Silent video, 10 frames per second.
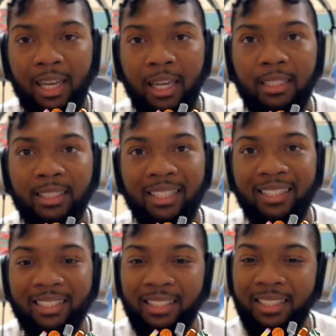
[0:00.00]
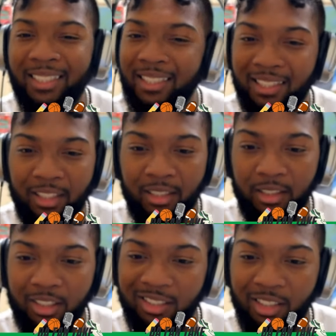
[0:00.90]
And it's just it just doesn't
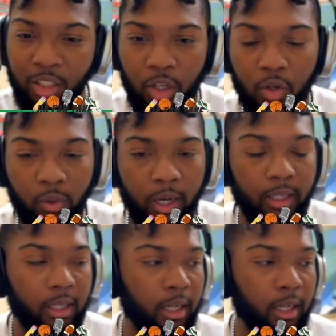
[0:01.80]
gel right.